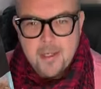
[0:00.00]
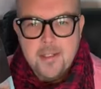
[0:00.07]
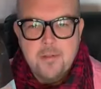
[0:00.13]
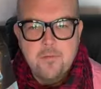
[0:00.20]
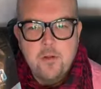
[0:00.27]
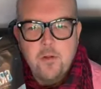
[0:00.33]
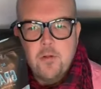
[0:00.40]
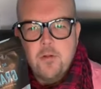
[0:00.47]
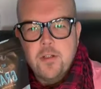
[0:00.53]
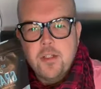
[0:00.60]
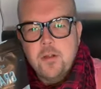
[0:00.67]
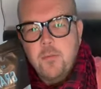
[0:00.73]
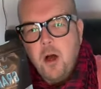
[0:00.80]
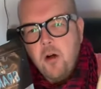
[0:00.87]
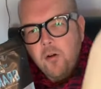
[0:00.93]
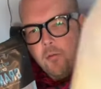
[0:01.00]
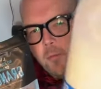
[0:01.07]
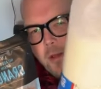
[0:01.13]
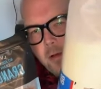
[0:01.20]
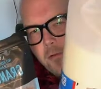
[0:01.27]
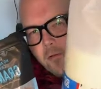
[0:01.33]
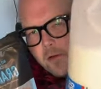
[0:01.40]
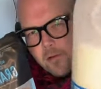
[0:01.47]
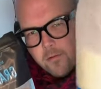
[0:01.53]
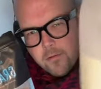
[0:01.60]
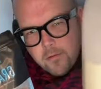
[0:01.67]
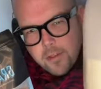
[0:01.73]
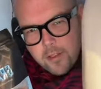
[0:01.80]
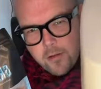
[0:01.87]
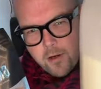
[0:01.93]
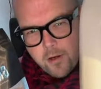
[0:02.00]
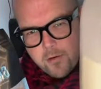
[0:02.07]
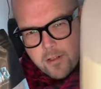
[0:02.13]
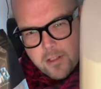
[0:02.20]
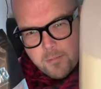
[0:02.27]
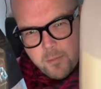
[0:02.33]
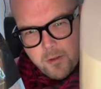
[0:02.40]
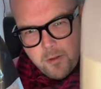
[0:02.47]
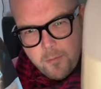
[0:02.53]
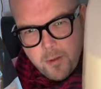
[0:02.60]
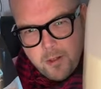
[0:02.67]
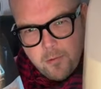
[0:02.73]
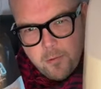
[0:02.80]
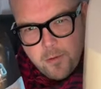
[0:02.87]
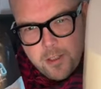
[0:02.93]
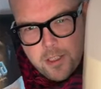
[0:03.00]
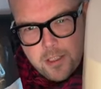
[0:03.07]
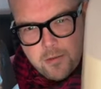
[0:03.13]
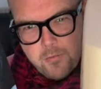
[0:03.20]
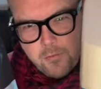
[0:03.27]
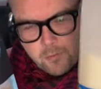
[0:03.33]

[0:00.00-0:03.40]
is, of course, some whole milk, also known as blue milk, which is